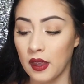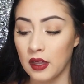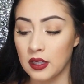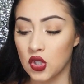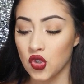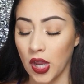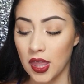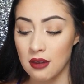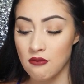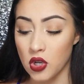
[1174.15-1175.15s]
Strength
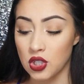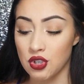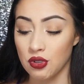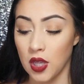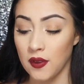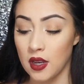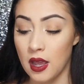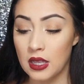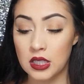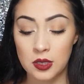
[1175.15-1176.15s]
and Moisture Leave-In
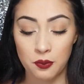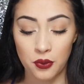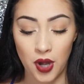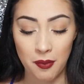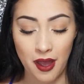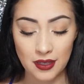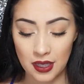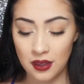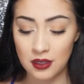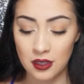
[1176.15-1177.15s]
Spray Mask. I
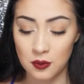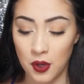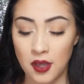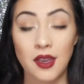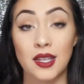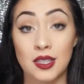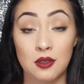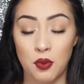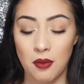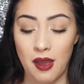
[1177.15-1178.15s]
think this is spray. Yes,
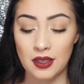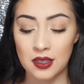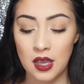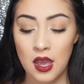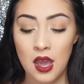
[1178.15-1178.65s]
spray mask.